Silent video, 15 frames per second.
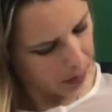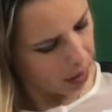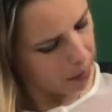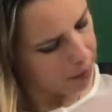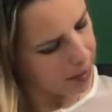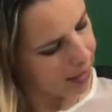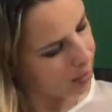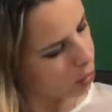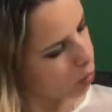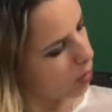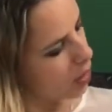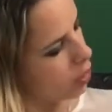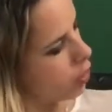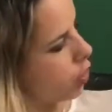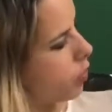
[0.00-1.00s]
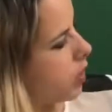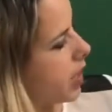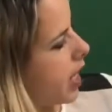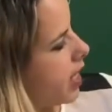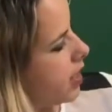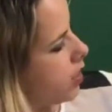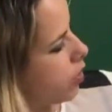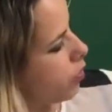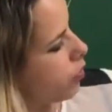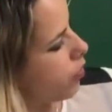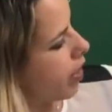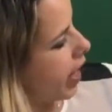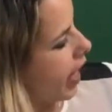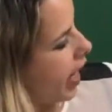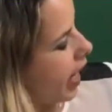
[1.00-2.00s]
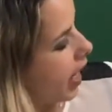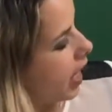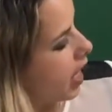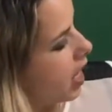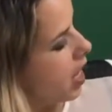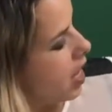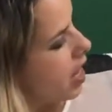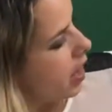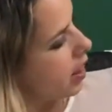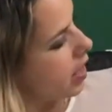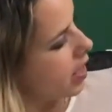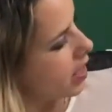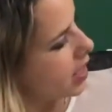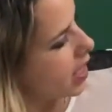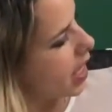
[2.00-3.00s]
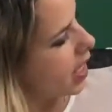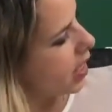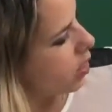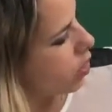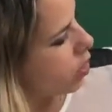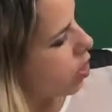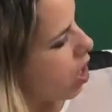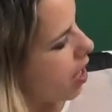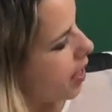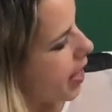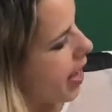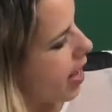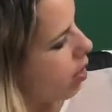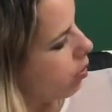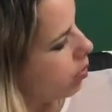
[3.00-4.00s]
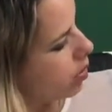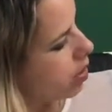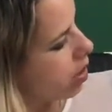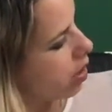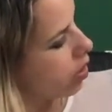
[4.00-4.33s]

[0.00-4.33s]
Page 22 says rain. The sun is not out.